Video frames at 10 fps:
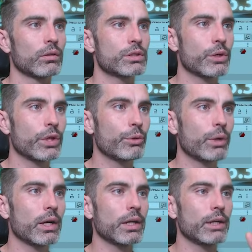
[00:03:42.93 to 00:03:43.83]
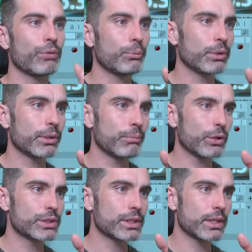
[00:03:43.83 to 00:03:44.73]
So here we are, and if I put the
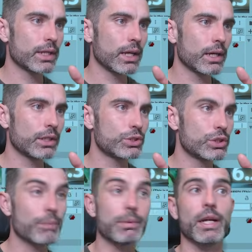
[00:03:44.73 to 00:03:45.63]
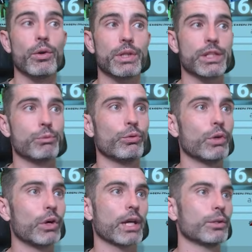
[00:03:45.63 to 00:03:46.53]
mouse near the edge, yep, there you go, it does move.
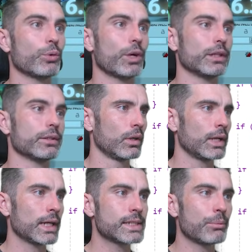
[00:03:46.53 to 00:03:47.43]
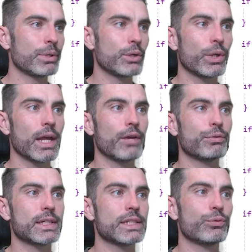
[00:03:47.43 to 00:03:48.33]
Okay, great. Next up here we have
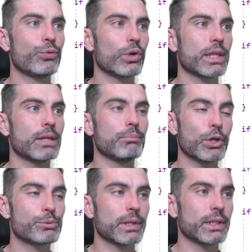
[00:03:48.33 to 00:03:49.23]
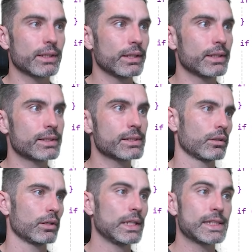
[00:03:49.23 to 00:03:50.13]
testing for the mouse button clicks.
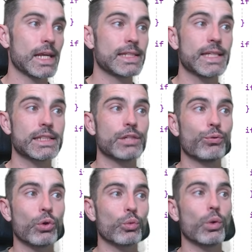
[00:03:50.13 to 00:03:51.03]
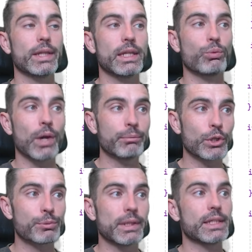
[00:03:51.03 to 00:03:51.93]
In this case, testing for when the right
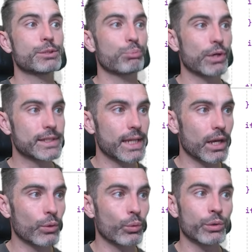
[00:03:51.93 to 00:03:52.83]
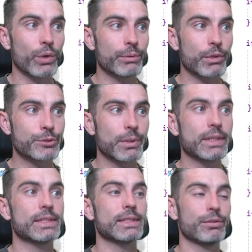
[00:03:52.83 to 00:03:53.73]
mouse button is pressed down, when the right mouse button
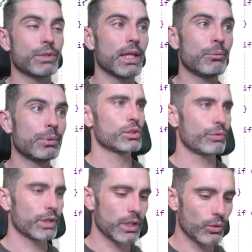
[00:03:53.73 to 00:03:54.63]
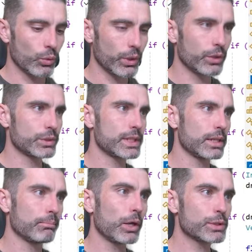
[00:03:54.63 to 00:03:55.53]
is lifted up. So over here, we use
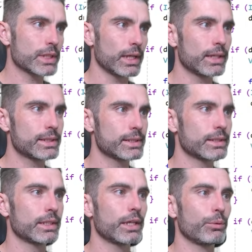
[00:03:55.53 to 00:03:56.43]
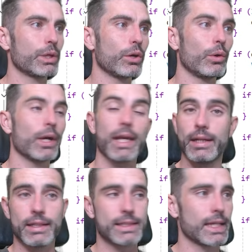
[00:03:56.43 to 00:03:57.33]
the mouse class. Then we go
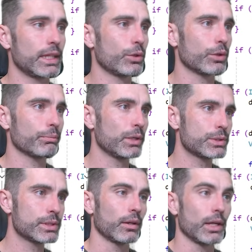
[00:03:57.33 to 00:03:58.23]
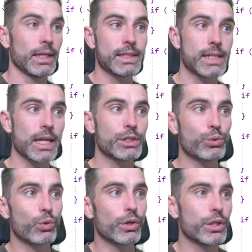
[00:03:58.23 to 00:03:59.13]
again inside the current mouse. In this case,
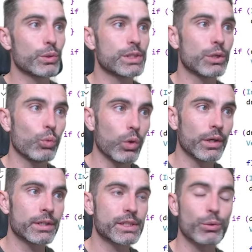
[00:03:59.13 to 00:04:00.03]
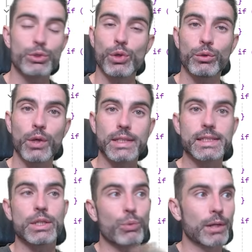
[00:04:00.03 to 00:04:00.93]
we're using one, so we're trying to access
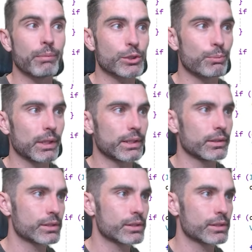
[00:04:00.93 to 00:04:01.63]
the right mouse button.